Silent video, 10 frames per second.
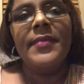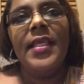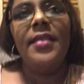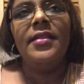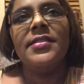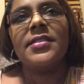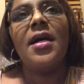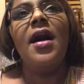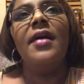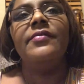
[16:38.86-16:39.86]
and his
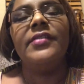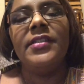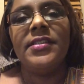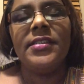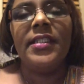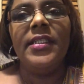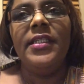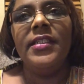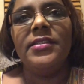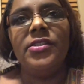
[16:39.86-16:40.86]
confidence that
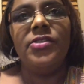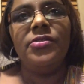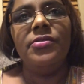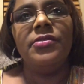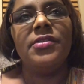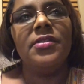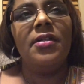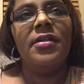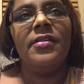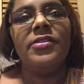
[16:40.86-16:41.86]
he exudes
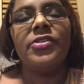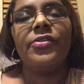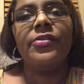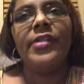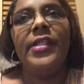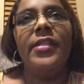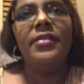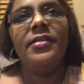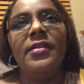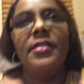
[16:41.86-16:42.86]
on the screen.
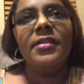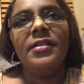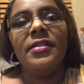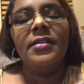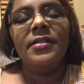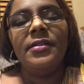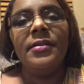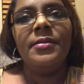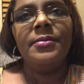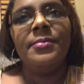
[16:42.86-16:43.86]

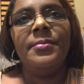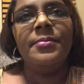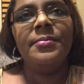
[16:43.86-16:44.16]
Um,